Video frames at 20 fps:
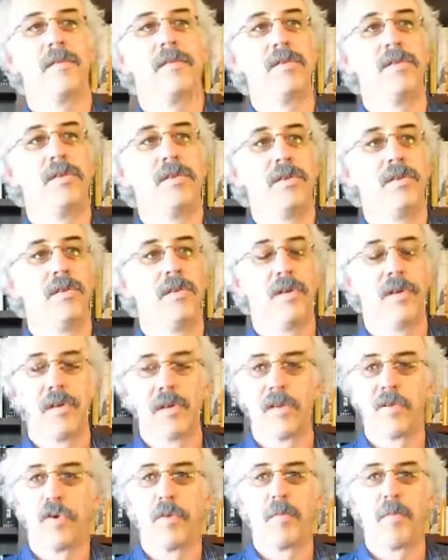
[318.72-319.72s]
to
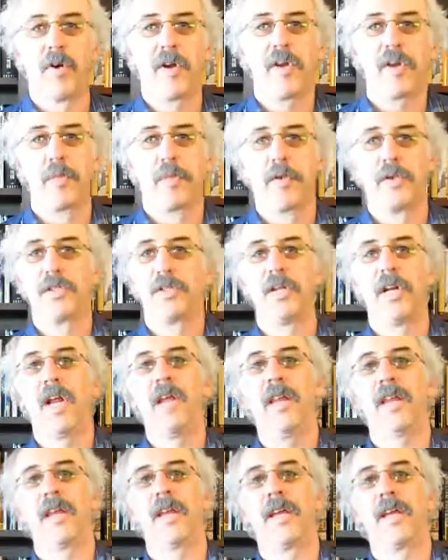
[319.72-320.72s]
incorporate your
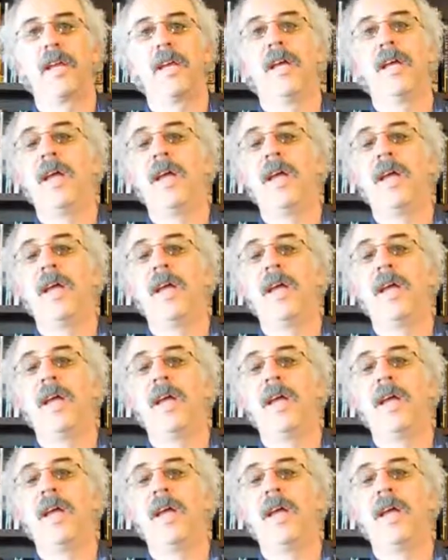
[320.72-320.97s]
personality.